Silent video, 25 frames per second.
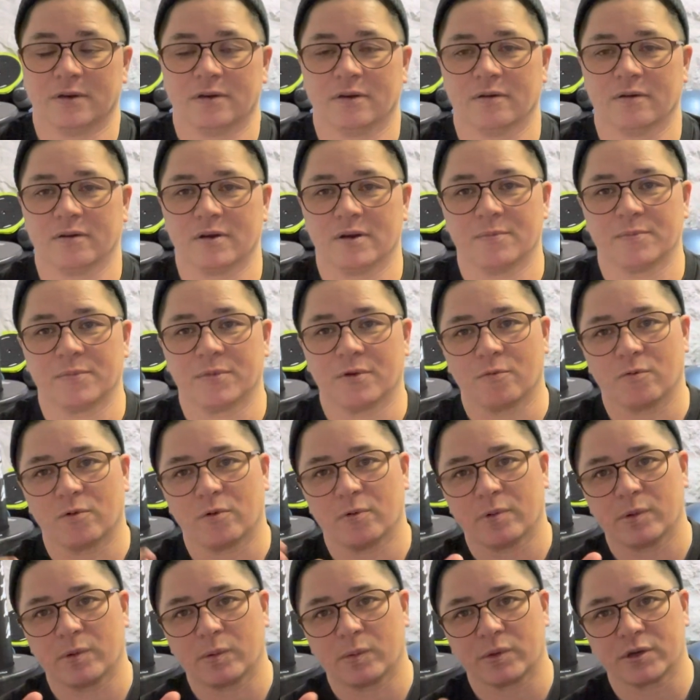all right? But
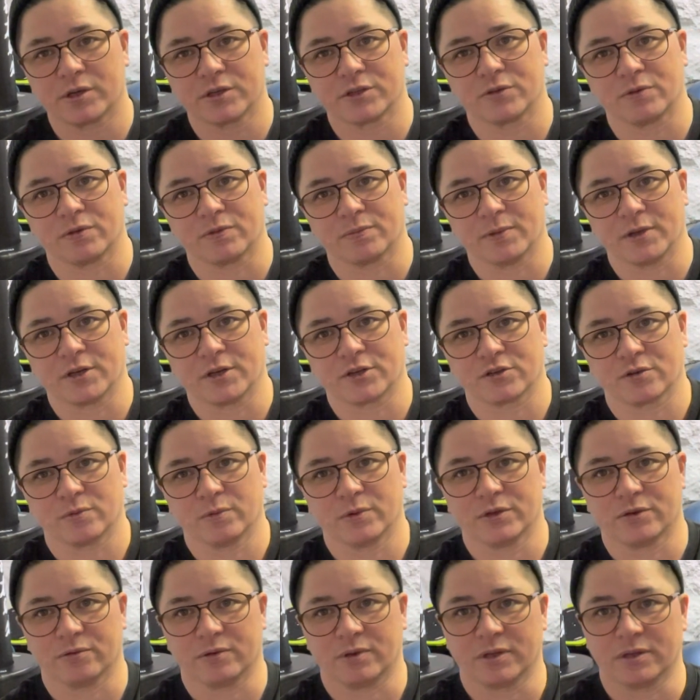what we want to do is make sure
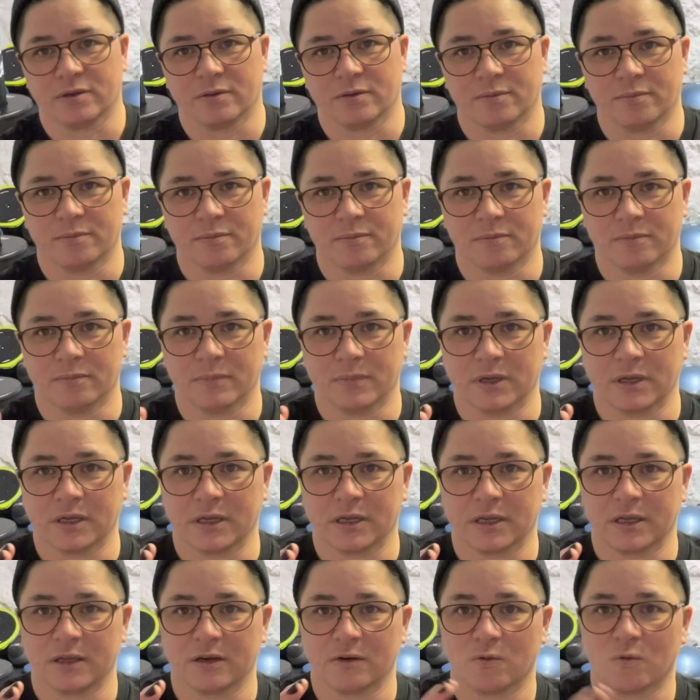we're doing them
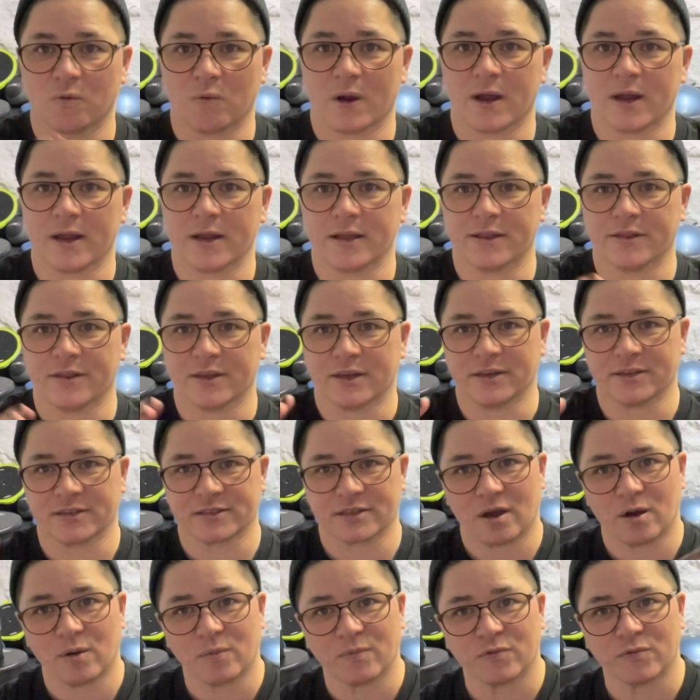in a way that is
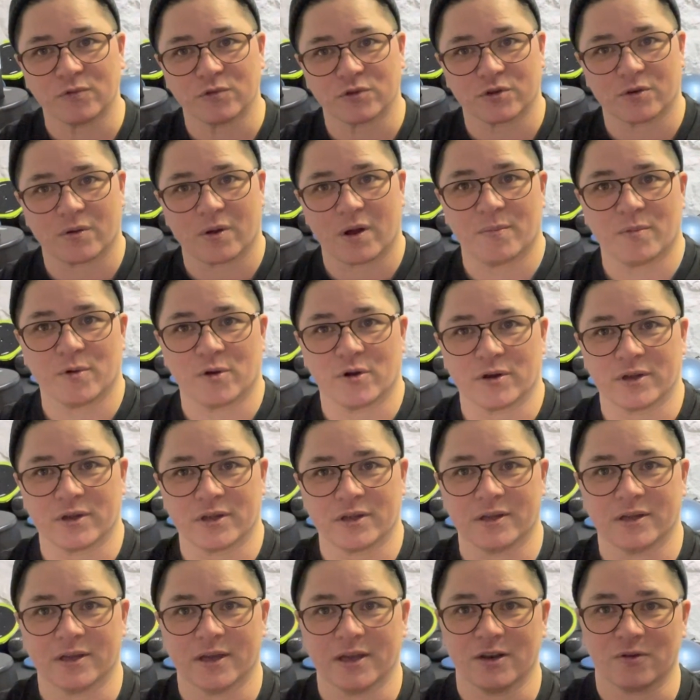helpful to our
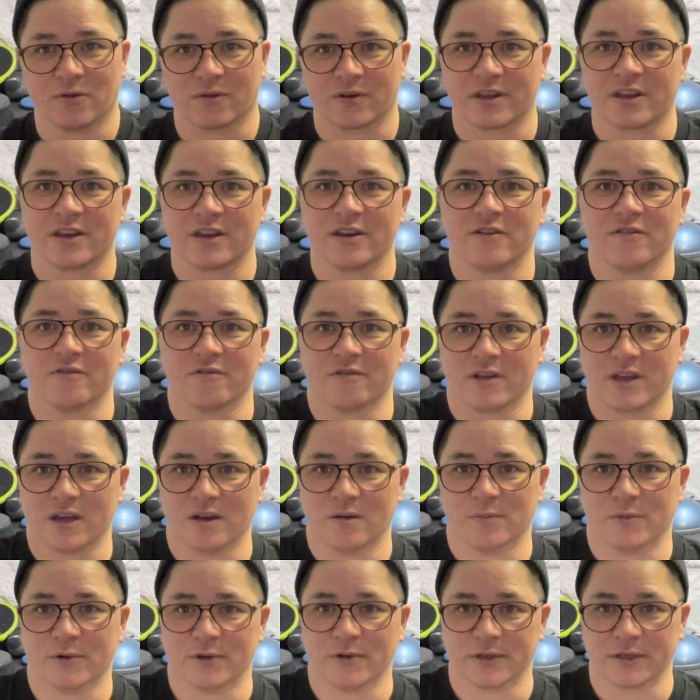body and not hindering
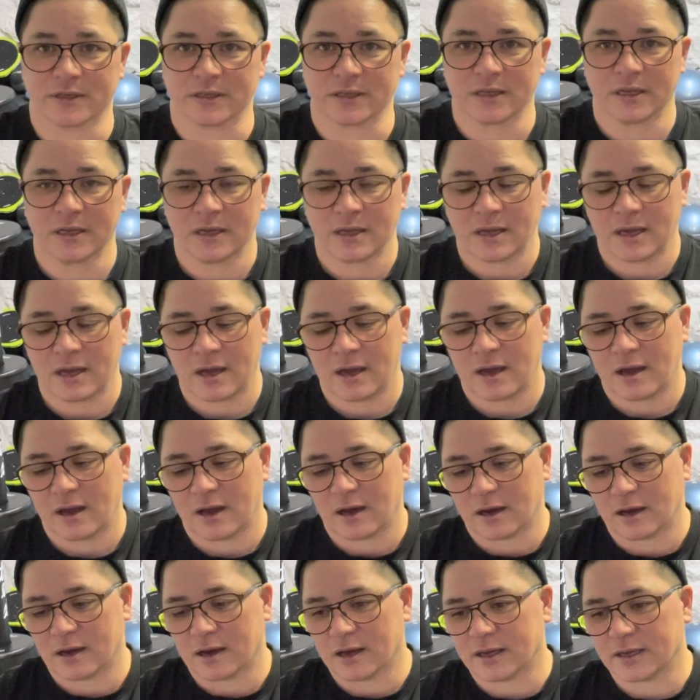our body.
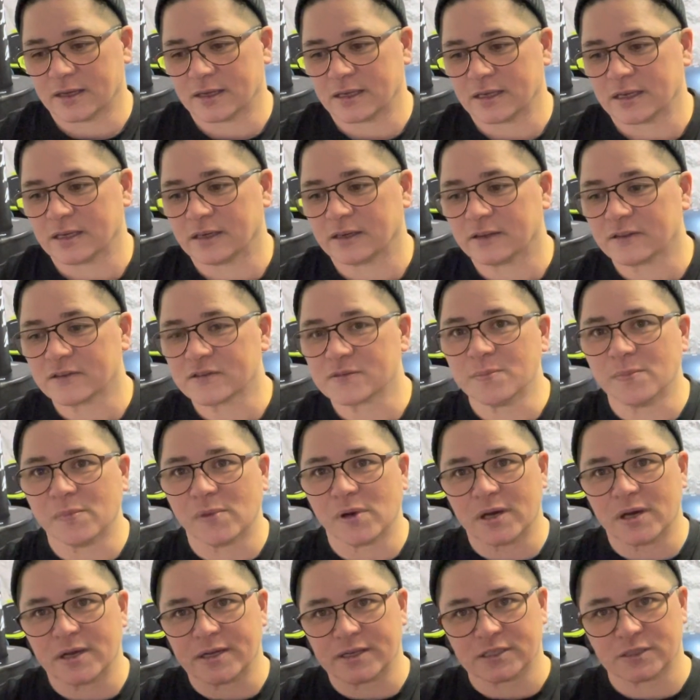It is
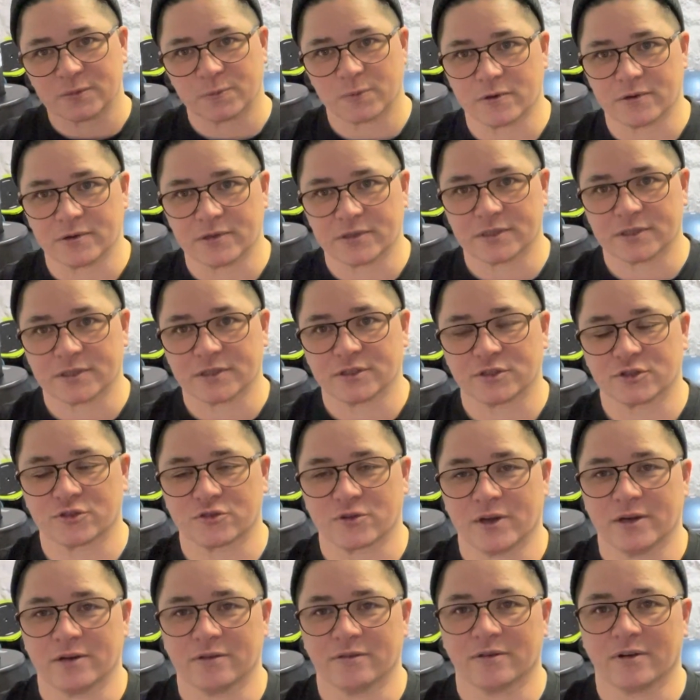my experience as a
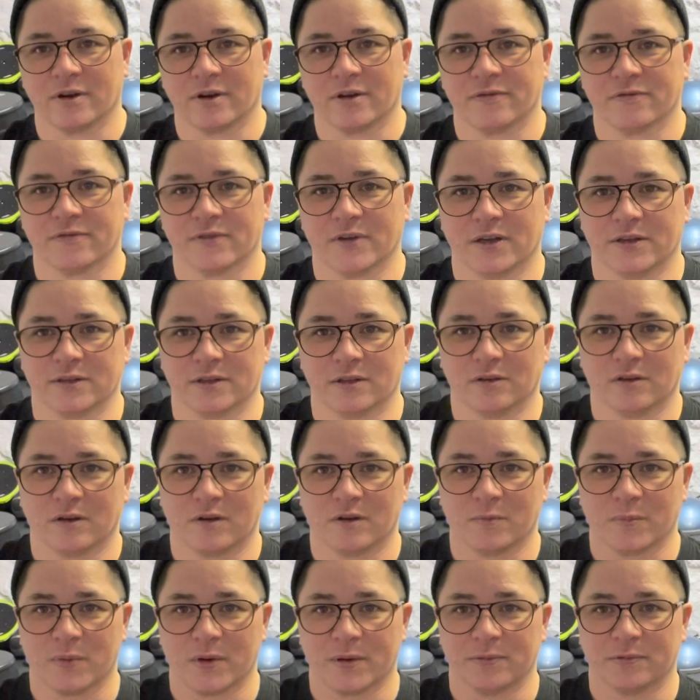trainer that I've found that a lot
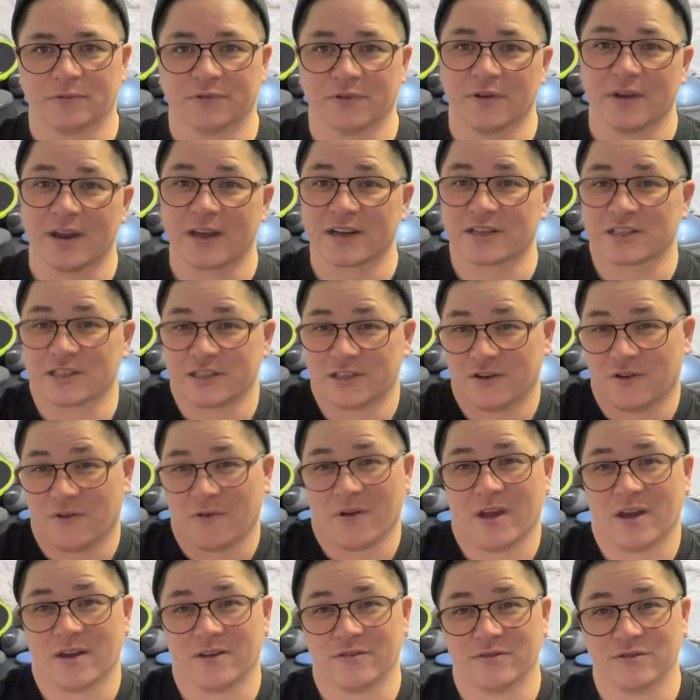of people don't actually know
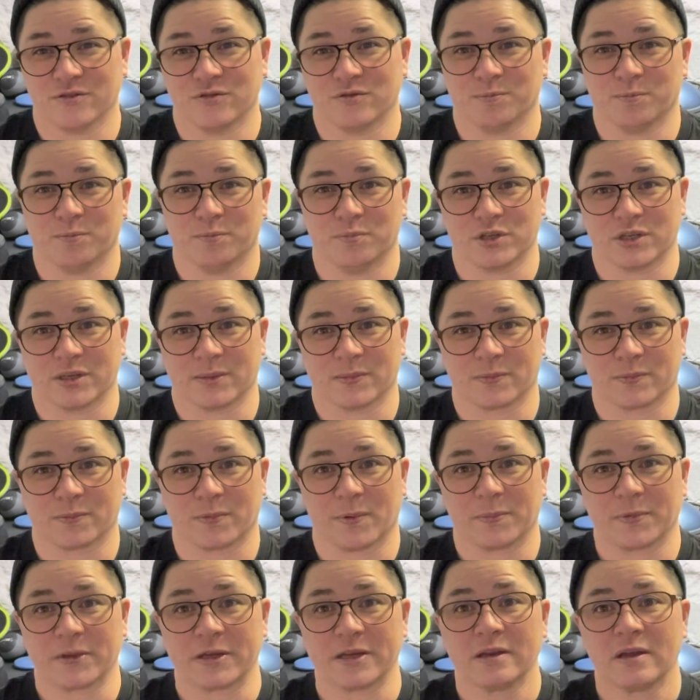how to do push-ups
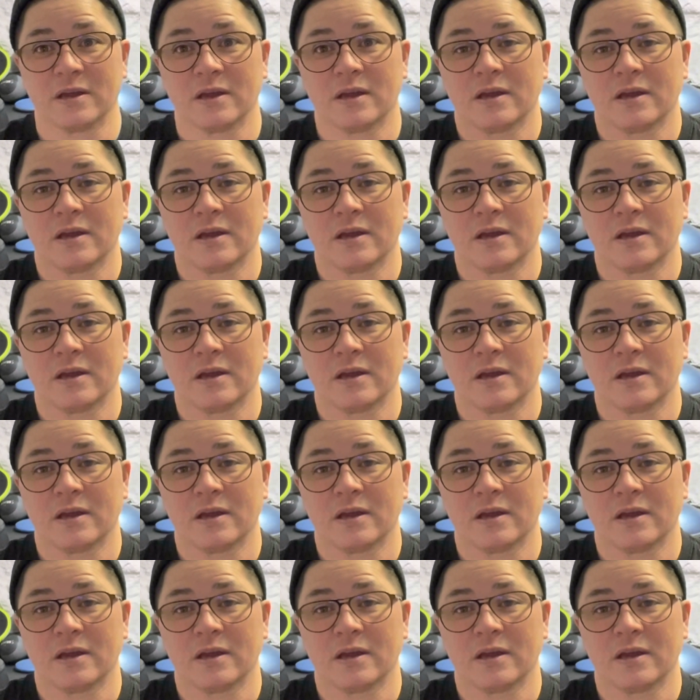properly.